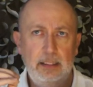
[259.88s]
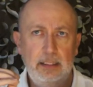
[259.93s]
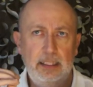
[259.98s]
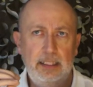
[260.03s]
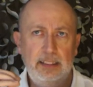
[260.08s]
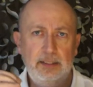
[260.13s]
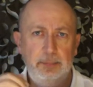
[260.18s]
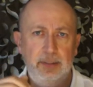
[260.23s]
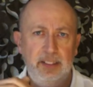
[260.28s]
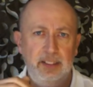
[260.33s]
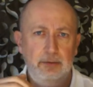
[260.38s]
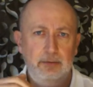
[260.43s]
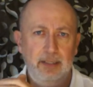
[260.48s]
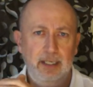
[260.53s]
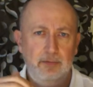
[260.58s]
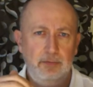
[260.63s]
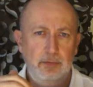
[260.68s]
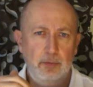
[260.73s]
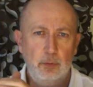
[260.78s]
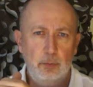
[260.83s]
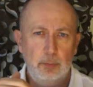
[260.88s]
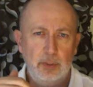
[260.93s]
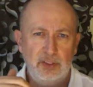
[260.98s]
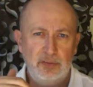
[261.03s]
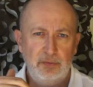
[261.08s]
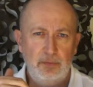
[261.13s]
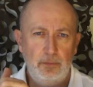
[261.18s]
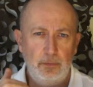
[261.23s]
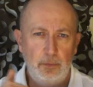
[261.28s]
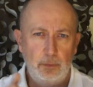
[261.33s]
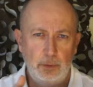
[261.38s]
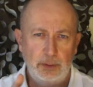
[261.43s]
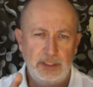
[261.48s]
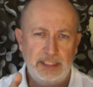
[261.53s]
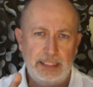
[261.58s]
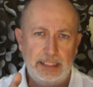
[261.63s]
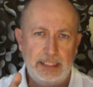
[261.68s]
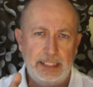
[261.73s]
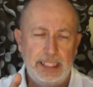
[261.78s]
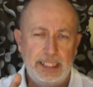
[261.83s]
it's been around for almost
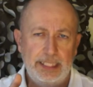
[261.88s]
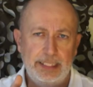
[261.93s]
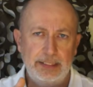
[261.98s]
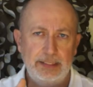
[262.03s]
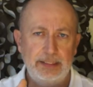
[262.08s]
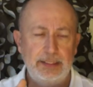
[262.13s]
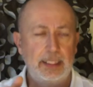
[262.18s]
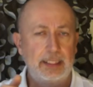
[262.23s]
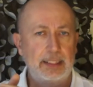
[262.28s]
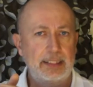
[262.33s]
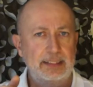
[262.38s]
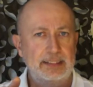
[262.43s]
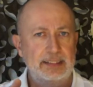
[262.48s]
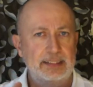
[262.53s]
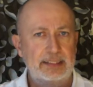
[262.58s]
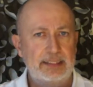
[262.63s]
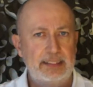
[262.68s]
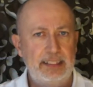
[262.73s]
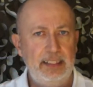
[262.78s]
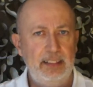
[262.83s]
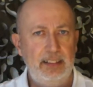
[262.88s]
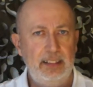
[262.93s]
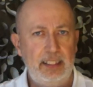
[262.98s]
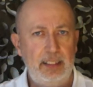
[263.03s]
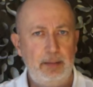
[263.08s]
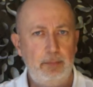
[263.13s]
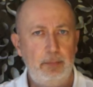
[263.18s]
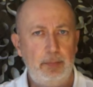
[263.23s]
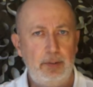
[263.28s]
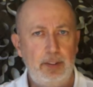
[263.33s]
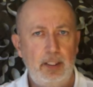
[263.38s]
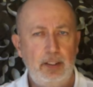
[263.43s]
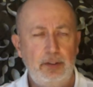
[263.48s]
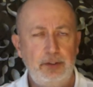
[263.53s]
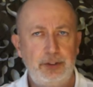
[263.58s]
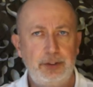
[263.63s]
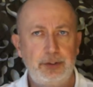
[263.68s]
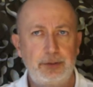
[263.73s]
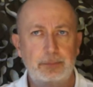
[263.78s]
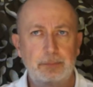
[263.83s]
40 years and it's still in
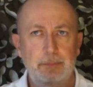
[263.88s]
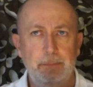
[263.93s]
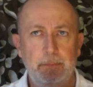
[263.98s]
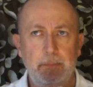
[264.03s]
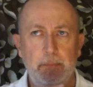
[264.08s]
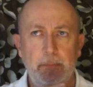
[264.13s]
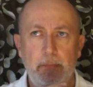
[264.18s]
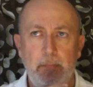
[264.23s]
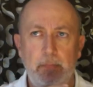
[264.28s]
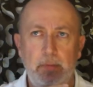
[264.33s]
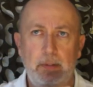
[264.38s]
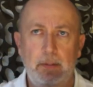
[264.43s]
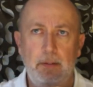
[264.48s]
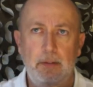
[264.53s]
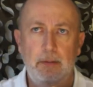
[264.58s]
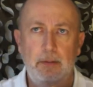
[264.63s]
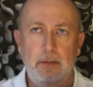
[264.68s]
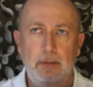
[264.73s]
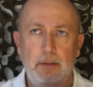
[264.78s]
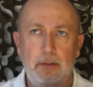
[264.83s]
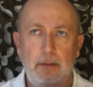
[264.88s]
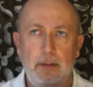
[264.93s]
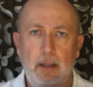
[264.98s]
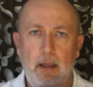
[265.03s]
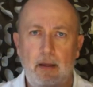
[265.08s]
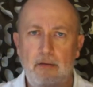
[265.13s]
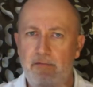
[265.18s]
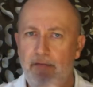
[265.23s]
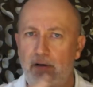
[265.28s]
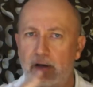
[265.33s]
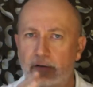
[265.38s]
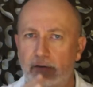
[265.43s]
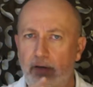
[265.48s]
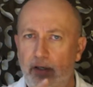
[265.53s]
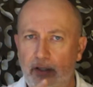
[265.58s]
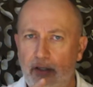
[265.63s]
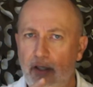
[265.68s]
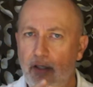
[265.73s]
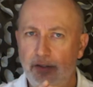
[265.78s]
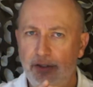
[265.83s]
production. And
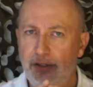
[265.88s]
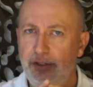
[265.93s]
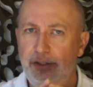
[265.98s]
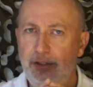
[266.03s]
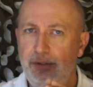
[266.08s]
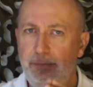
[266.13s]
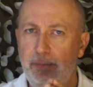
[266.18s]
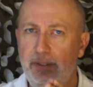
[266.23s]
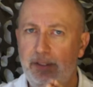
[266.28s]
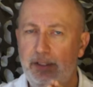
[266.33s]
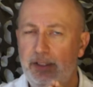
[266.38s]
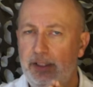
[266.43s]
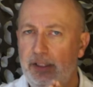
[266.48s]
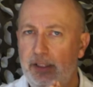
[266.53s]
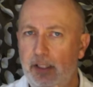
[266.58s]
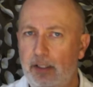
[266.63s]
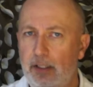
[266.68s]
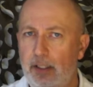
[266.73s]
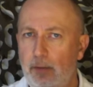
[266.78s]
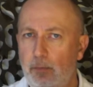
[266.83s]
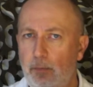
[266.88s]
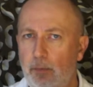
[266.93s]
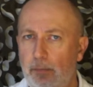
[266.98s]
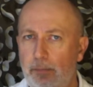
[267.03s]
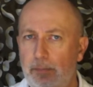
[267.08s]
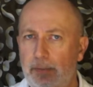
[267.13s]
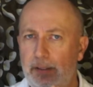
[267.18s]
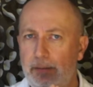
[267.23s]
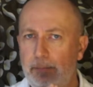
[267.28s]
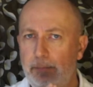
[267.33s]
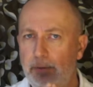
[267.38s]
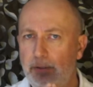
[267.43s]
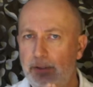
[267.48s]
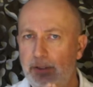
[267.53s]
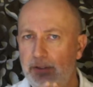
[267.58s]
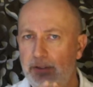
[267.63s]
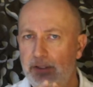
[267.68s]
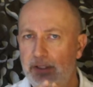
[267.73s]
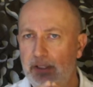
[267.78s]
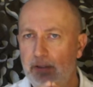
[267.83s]
Weihrauch aren't stupid, they wouldn't be
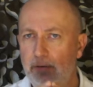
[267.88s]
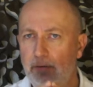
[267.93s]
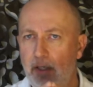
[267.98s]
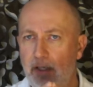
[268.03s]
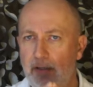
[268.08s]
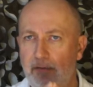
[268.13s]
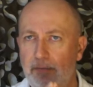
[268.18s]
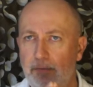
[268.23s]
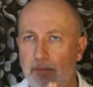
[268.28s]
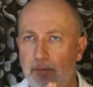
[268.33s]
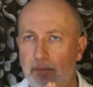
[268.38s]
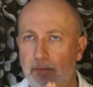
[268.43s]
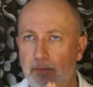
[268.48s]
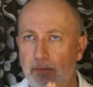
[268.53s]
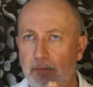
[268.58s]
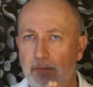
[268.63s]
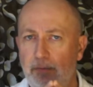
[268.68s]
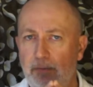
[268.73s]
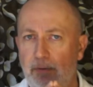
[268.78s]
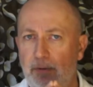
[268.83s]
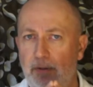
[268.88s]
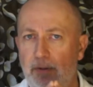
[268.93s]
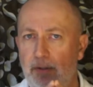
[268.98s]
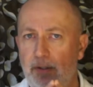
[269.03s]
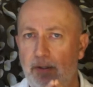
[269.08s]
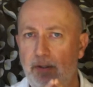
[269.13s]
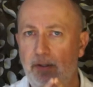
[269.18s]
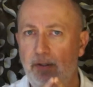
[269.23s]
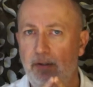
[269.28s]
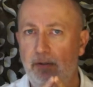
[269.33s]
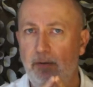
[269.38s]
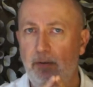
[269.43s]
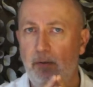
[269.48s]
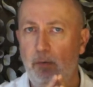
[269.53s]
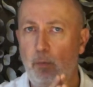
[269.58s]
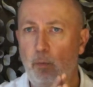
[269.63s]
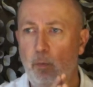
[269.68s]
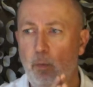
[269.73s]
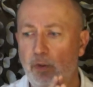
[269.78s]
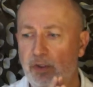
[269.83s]
producing a rifle that
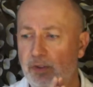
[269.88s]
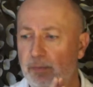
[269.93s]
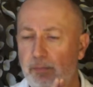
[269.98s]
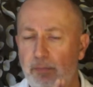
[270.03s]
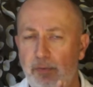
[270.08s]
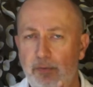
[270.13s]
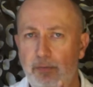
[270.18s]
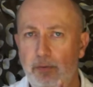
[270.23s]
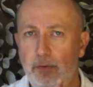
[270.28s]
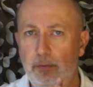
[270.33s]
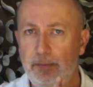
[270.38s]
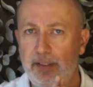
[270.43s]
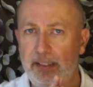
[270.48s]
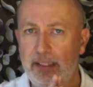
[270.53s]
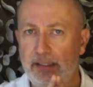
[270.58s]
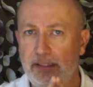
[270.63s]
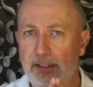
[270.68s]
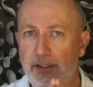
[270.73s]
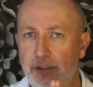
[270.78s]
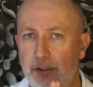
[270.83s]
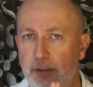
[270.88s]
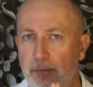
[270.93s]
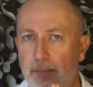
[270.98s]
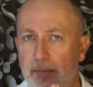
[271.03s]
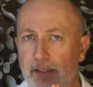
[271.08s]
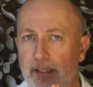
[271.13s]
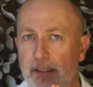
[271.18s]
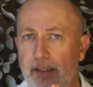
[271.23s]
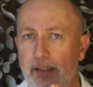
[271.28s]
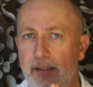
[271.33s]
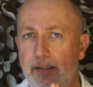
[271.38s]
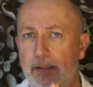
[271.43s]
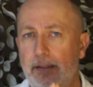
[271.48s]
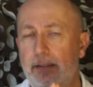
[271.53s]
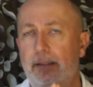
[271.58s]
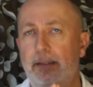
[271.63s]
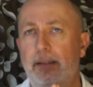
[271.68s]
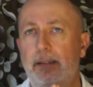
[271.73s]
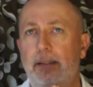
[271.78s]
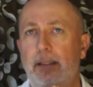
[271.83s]
wasn't performing as it should be,
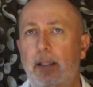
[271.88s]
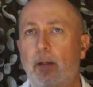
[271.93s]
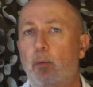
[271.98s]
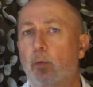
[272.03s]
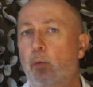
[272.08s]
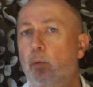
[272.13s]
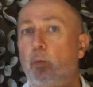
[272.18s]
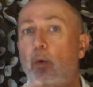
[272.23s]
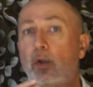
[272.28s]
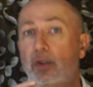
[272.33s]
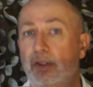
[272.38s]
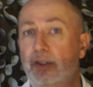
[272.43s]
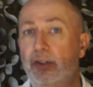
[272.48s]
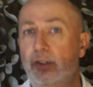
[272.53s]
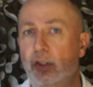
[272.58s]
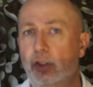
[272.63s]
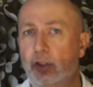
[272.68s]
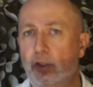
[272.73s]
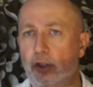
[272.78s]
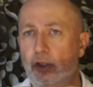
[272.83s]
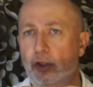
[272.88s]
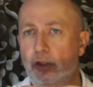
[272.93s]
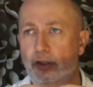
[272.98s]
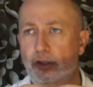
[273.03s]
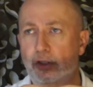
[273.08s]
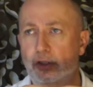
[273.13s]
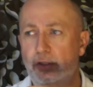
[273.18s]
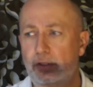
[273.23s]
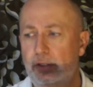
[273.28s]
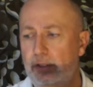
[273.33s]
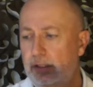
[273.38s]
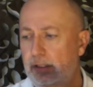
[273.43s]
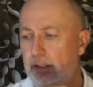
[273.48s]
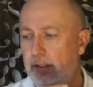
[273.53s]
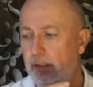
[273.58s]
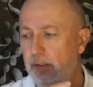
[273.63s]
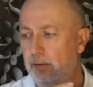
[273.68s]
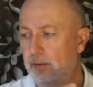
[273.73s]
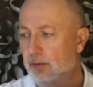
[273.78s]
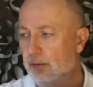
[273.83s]
and it wasn't a
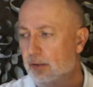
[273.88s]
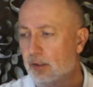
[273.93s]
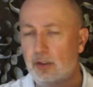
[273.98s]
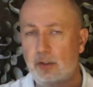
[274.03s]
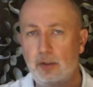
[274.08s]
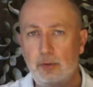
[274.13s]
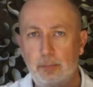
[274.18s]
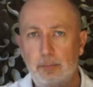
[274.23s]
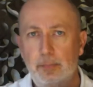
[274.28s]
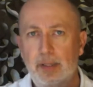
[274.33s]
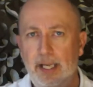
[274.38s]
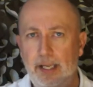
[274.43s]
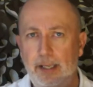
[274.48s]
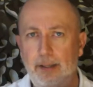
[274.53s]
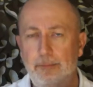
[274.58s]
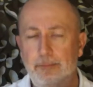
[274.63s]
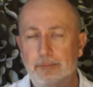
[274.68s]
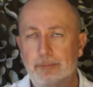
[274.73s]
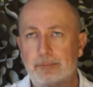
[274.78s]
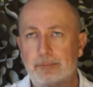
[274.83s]
good bet.